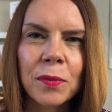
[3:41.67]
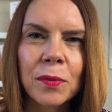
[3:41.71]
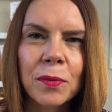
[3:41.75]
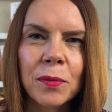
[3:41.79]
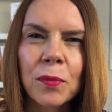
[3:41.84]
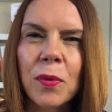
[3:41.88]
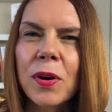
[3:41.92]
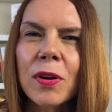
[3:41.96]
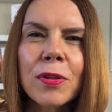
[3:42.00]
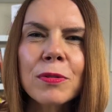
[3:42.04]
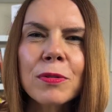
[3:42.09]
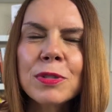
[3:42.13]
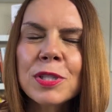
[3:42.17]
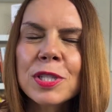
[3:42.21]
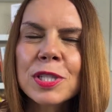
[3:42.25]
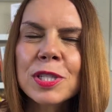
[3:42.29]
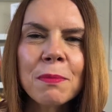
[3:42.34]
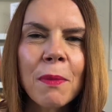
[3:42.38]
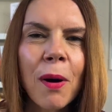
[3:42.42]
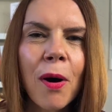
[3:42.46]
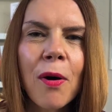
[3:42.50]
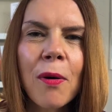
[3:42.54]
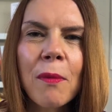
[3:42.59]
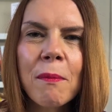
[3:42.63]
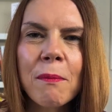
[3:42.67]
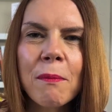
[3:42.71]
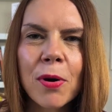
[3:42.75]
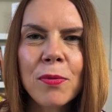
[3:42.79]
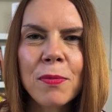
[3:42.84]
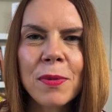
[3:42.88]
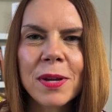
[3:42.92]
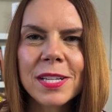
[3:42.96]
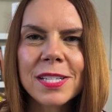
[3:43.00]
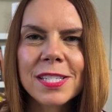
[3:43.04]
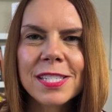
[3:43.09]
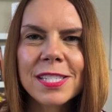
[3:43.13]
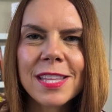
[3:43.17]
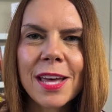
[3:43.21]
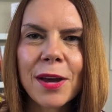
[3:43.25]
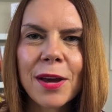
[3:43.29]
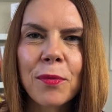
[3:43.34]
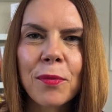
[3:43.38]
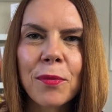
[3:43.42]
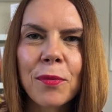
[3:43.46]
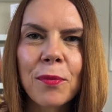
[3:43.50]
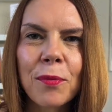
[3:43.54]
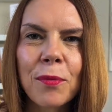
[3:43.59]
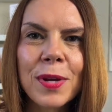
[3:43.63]
What are those small moments
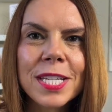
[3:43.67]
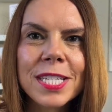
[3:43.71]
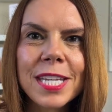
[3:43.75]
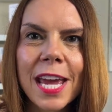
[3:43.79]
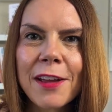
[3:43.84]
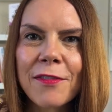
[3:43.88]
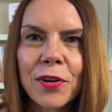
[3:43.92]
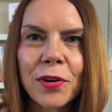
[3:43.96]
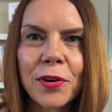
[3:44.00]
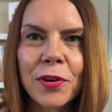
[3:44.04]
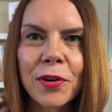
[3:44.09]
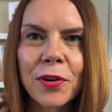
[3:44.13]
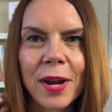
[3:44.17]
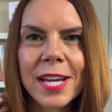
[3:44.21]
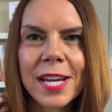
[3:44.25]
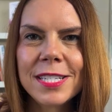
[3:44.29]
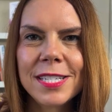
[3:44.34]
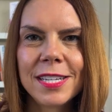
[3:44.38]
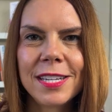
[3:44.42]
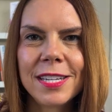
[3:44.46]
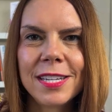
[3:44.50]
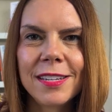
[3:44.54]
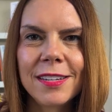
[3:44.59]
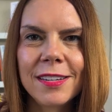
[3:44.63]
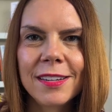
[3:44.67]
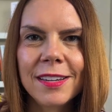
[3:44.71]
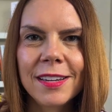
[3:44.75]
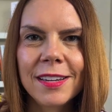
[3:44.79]
that we take for granted,